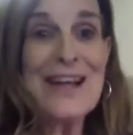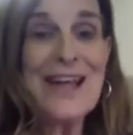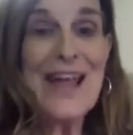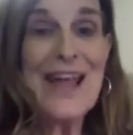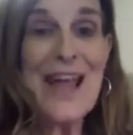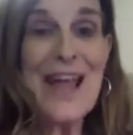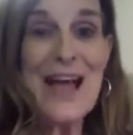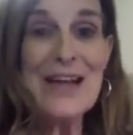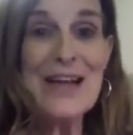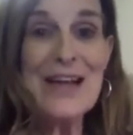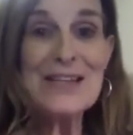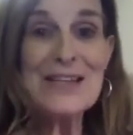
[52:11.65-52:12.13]

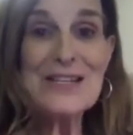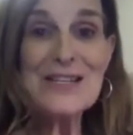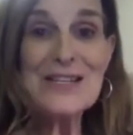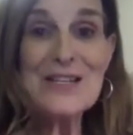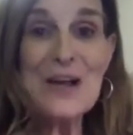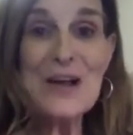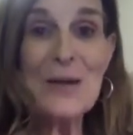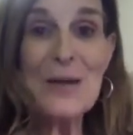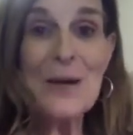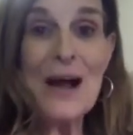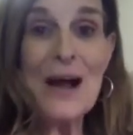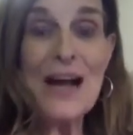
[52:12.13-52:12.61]
And
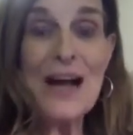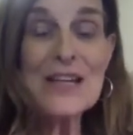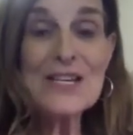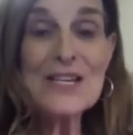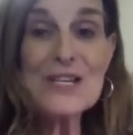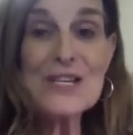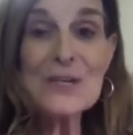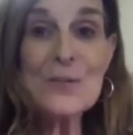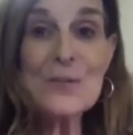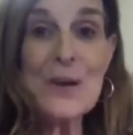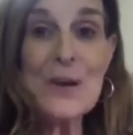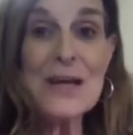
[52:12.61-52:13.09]
so I
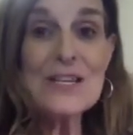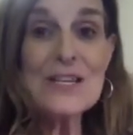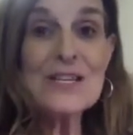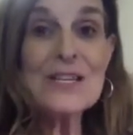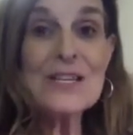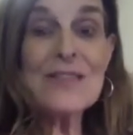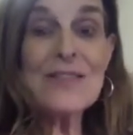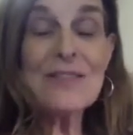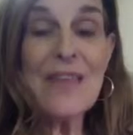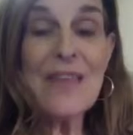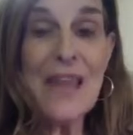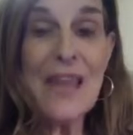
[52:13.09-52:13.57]
just want
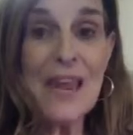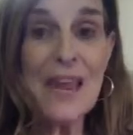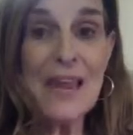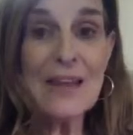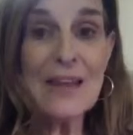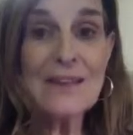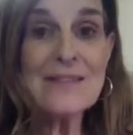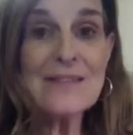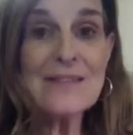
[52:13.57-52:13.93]
to thank